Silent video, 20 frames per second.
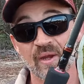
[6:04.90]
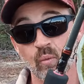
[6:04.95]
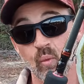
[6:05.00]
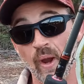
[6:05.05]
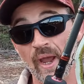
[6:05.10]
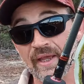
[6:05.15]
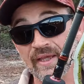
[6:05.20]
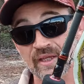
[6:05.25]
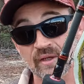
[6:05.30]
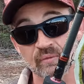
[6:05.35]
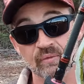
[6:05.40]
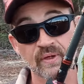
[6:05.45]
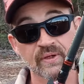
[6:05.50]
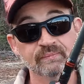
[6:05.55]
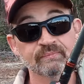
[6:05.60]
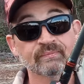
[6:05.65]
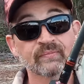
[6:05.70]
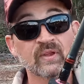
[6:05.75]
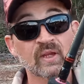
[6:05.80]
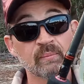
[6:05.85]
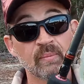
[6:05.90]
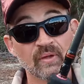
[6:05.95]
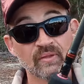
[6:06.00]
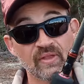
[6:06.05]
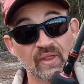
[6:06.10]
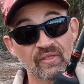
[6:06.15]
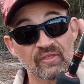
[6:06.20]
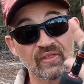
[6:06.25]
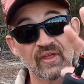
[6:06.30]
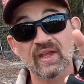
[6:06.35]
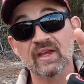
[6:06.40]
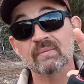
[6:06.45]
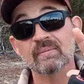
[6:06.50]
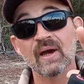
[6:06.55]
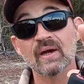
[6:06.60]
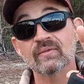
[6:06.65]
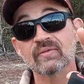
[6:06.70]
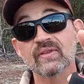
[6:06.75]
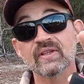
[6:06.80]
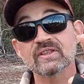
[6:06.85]
a Wacky rig. But the thing
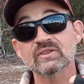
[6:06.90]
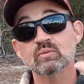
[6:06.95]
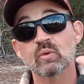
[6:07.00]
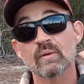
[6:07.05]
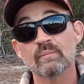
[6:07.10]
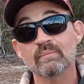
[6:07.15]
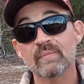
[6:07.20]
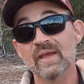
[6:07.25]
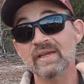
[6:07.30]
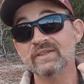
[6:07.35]
about this, what